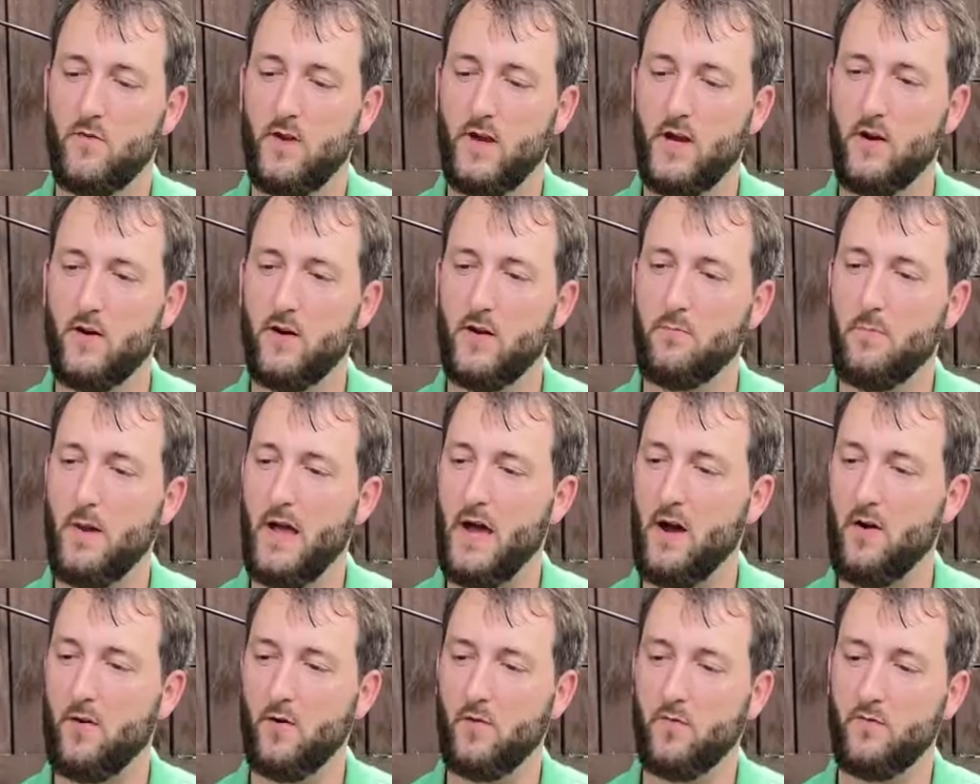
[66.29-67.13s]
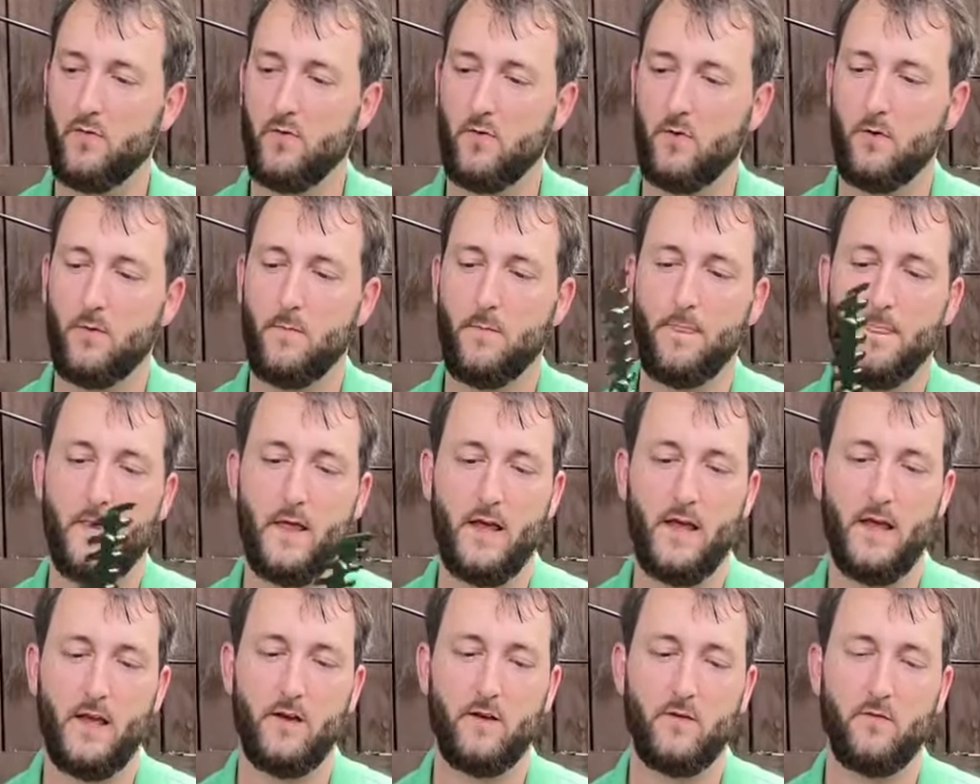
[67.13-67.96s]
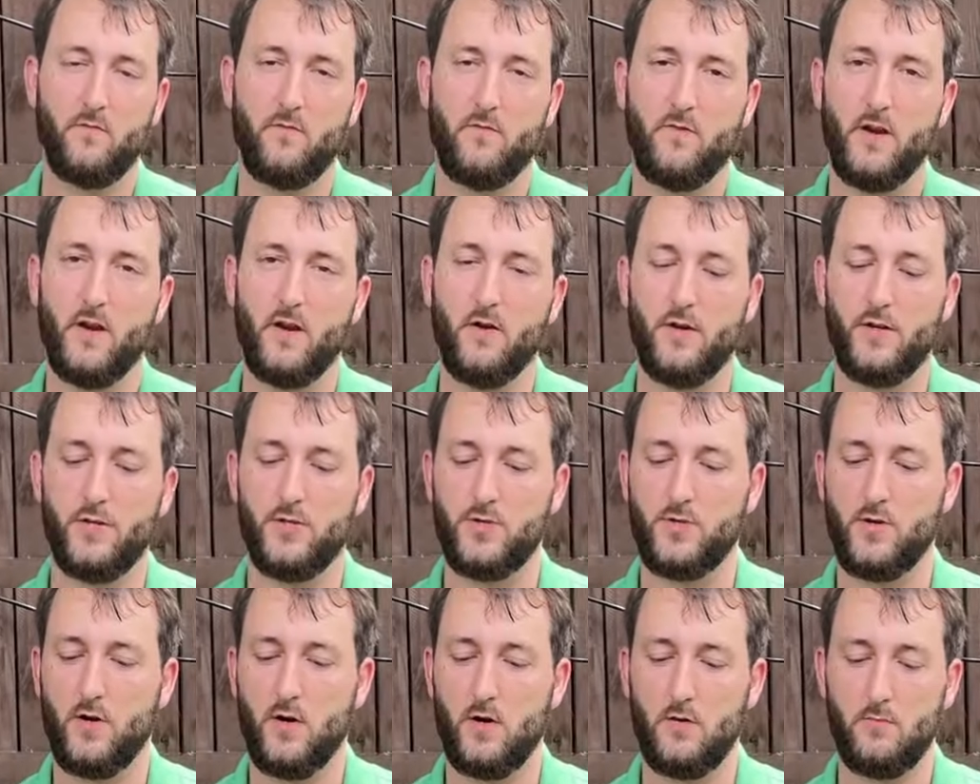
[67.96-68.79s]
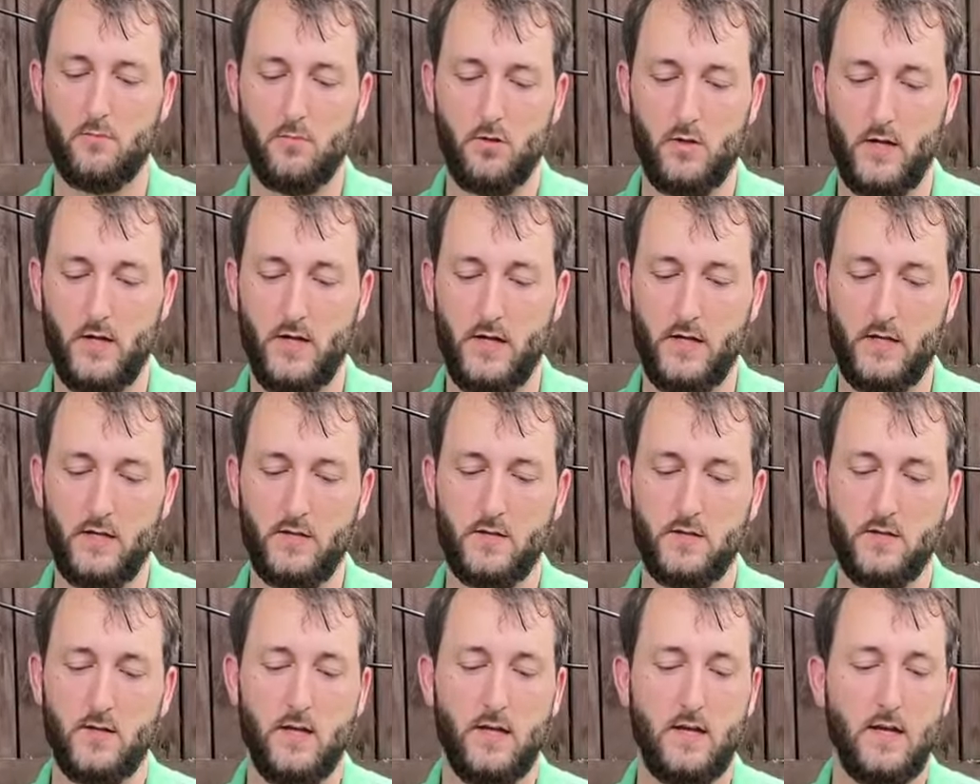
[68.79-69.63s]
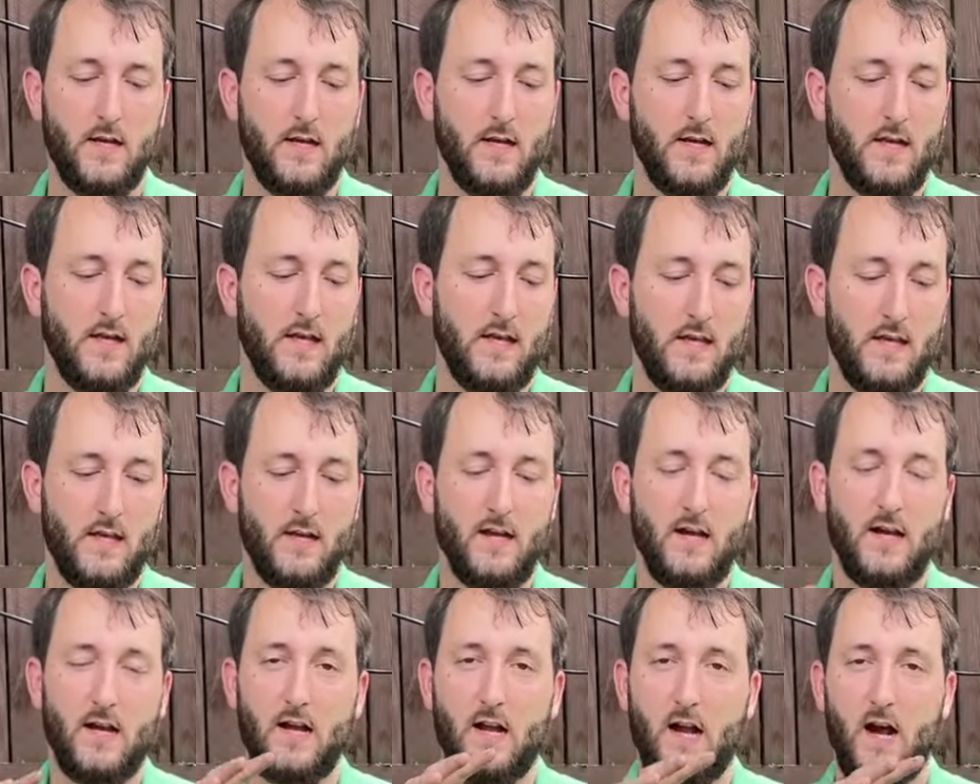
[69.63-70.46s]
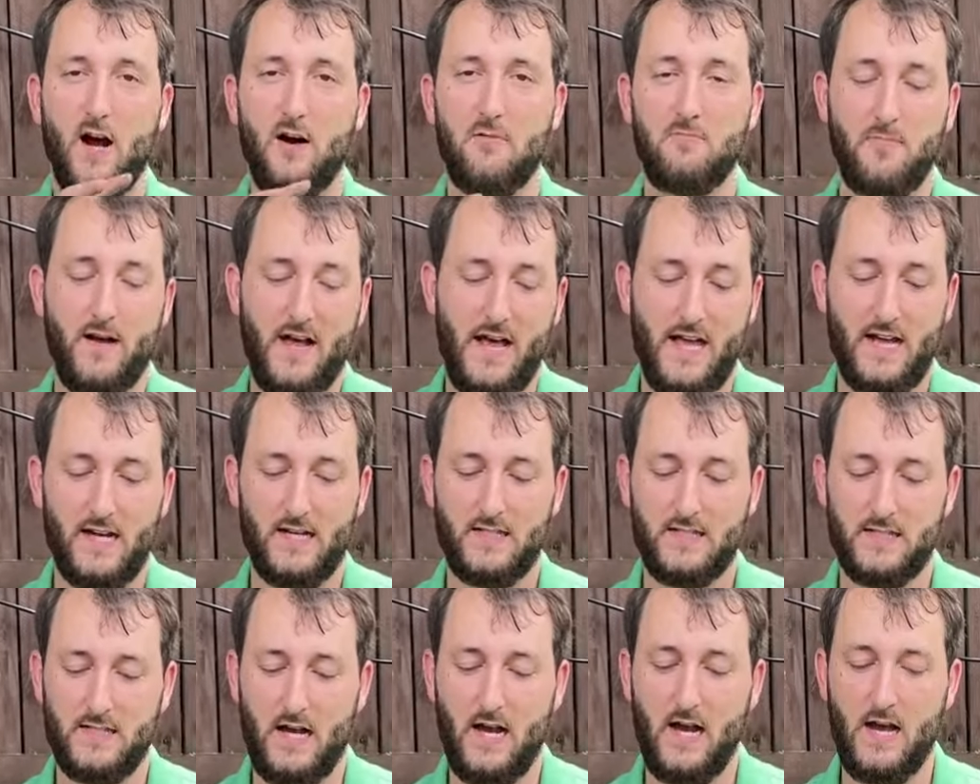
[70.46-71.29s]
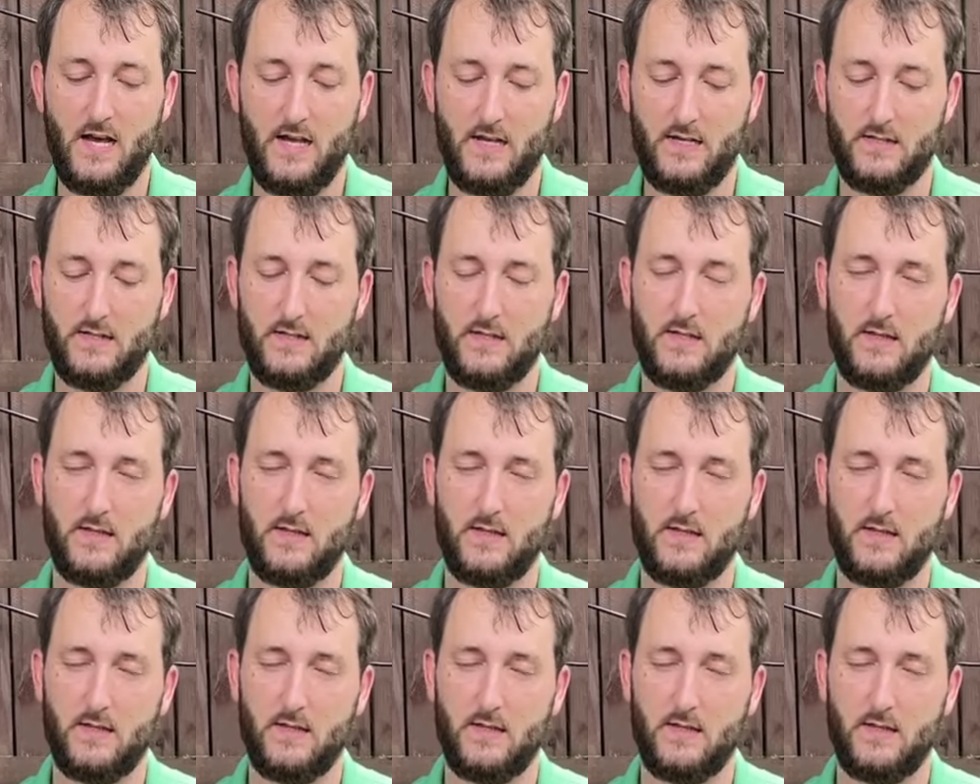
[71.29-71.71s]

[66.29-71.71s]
very powerful and very sharp blades in a compact size.